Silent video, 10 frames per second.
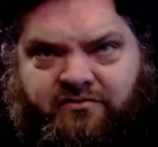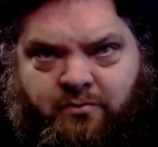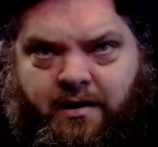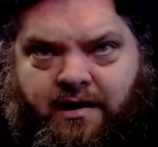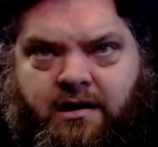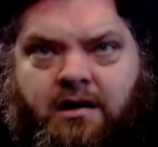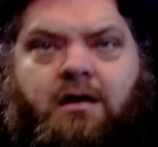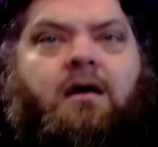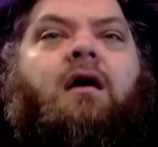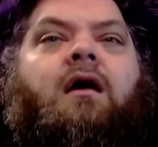a week,
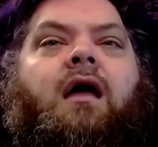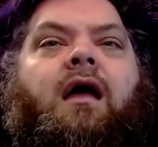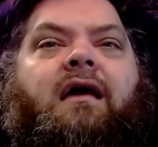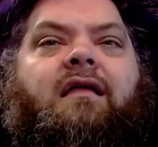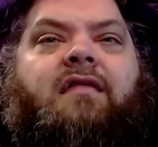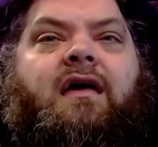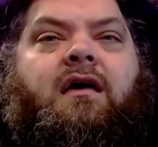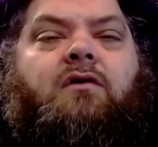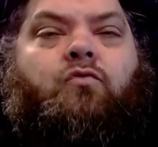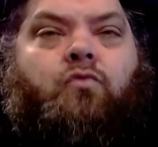and
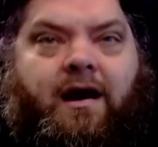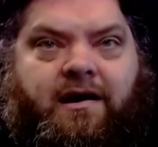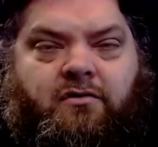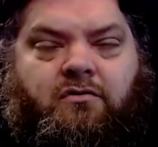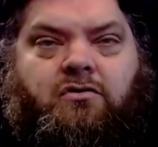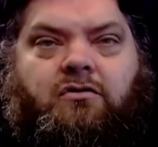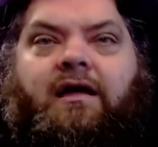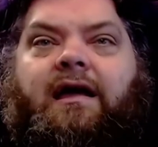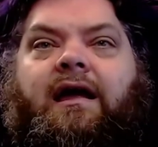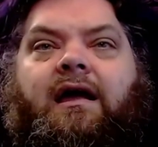then
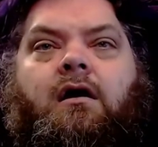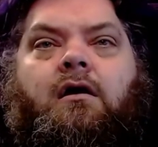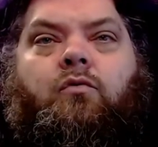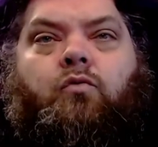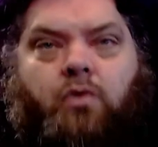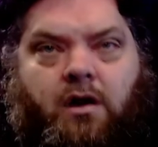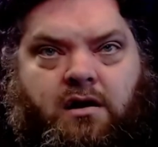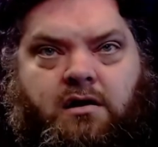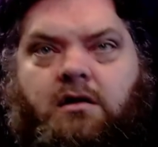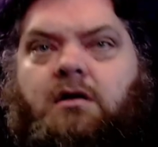regularly
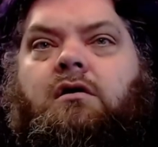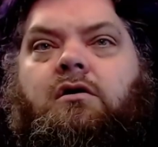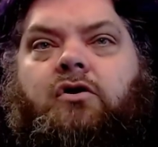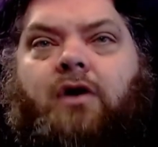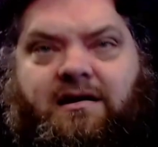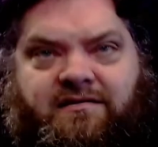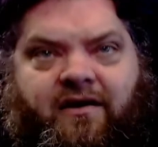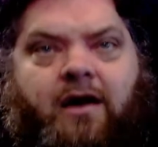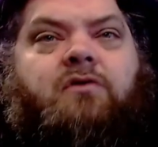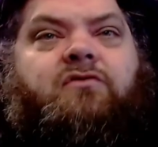run your
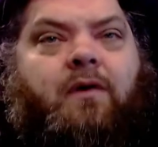antivirus,